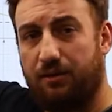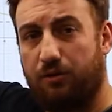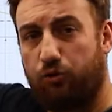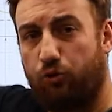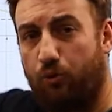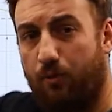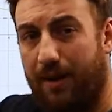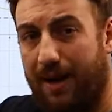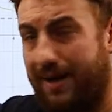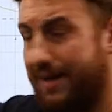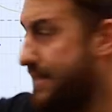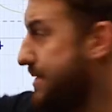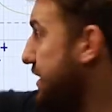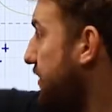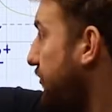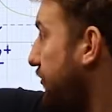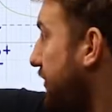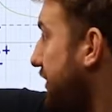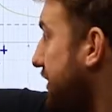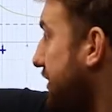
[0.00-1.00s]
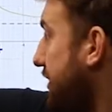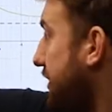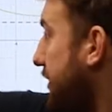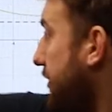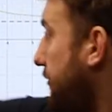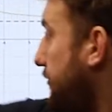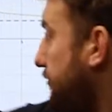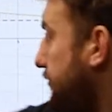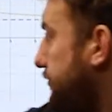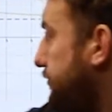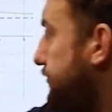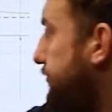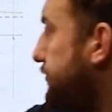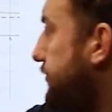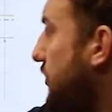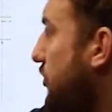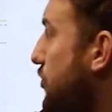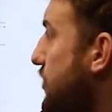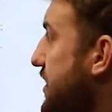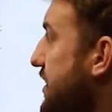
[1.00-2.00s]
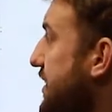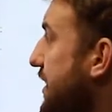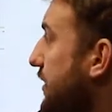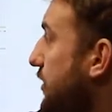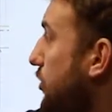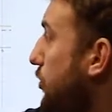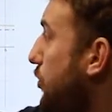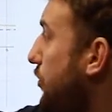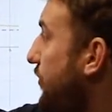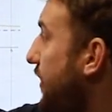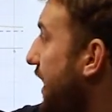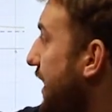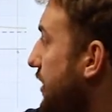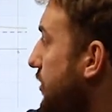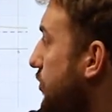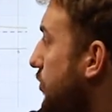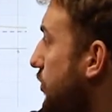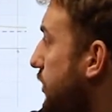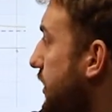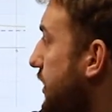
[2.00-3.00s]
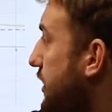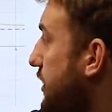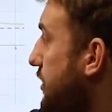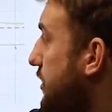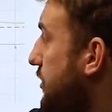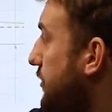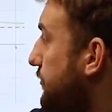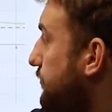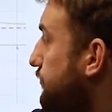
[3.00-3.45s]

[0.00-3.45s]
to minus infinity, you see that your value here